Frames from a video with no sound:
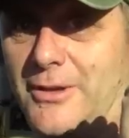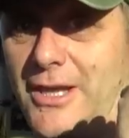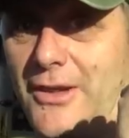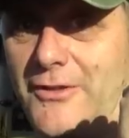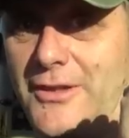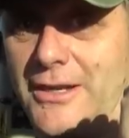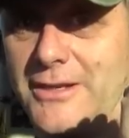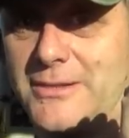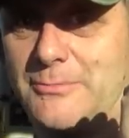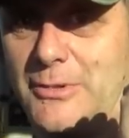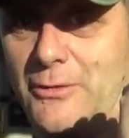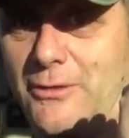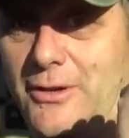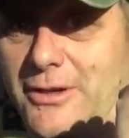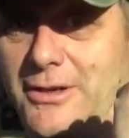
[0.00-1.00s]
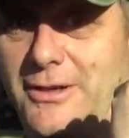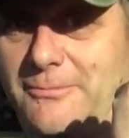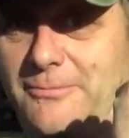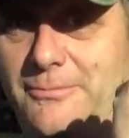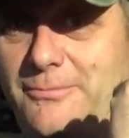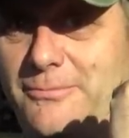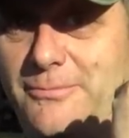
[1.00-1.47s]
But that thing's built like a
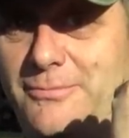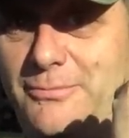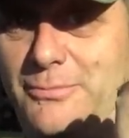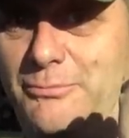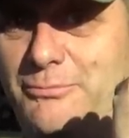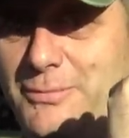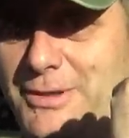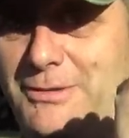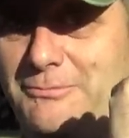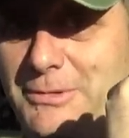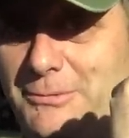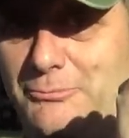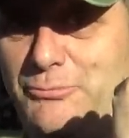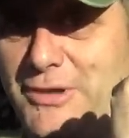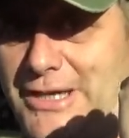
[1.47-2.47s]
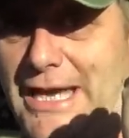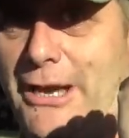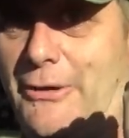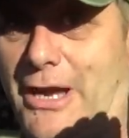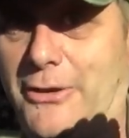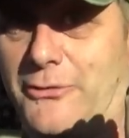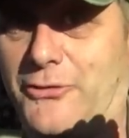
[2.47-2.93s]
brick
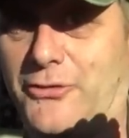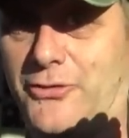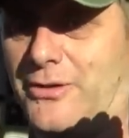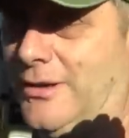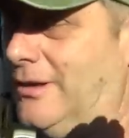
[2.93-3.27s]
outhouse.